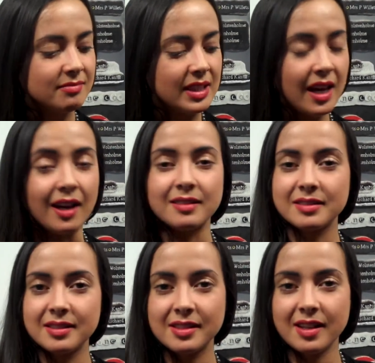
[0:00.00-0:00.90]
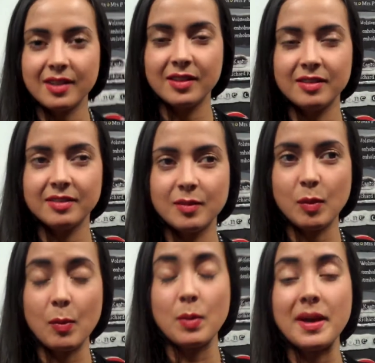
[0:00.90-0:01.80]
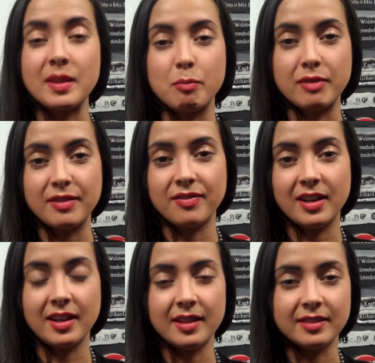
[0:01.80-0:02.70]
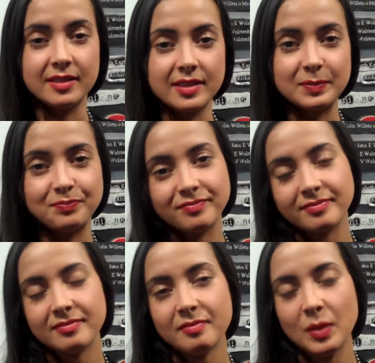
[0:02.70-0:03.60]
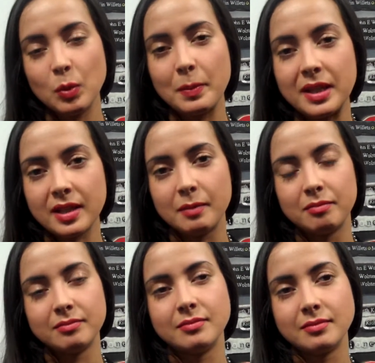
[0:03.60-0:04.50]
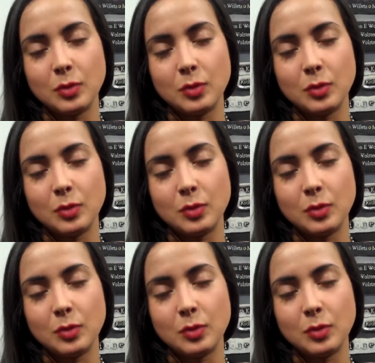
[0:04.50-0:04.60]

Yeah. So we met them briefly, and I'll meet them more.